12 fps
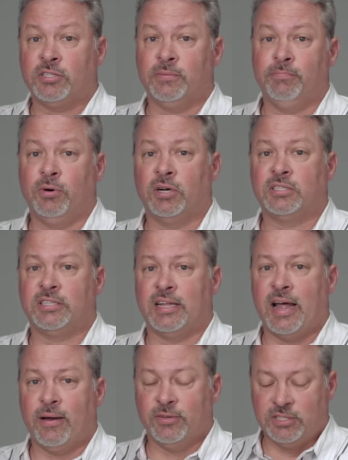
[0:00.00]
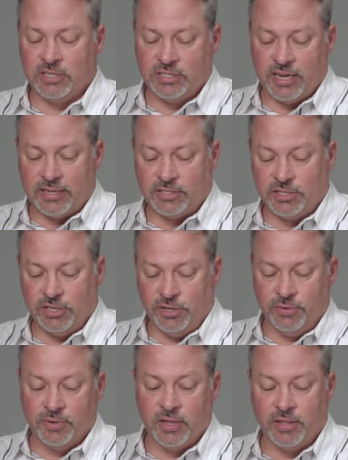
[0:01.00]
are some books that I would suggest to
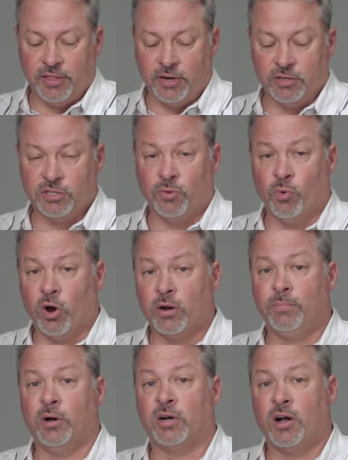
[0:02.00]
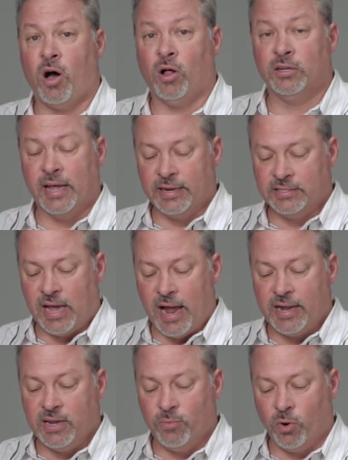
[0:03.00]
you. There's a workbook called
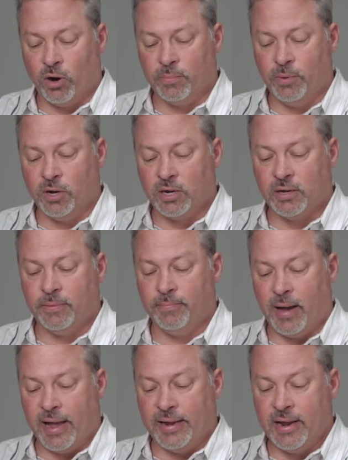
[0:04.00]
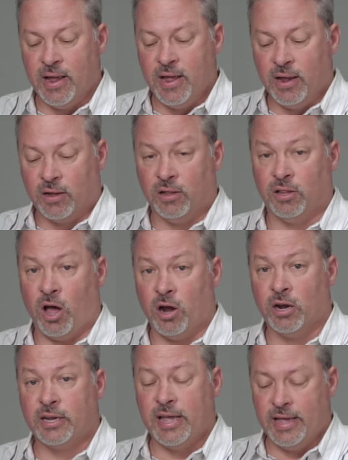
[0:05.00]
Anxiety Workbook by
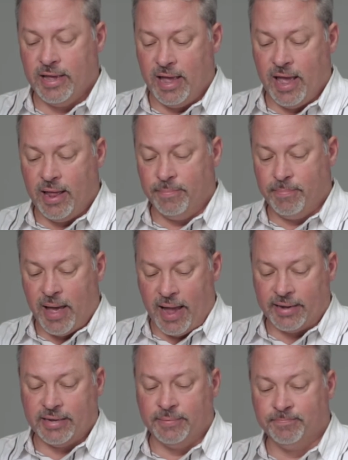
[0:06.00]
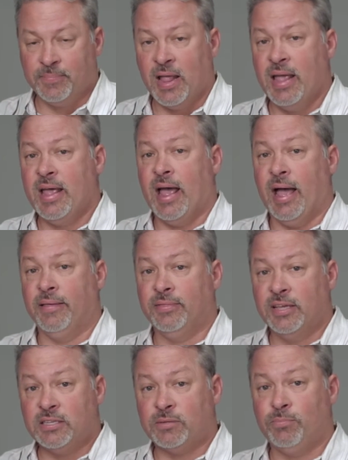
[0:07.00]
Clark and Beck.
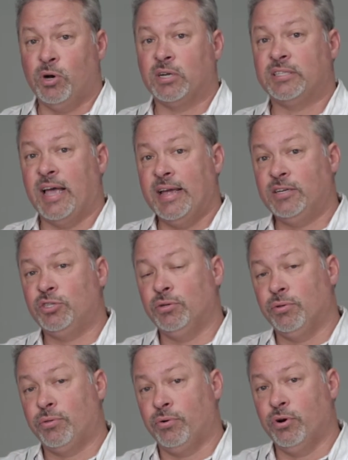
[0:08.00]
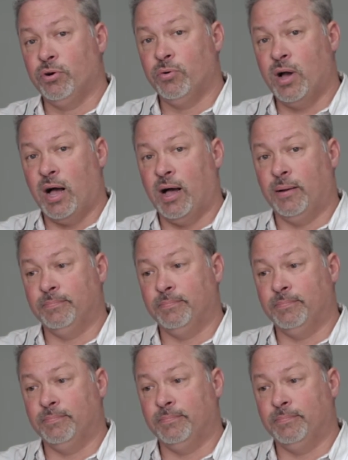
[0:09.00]
And this book takes you through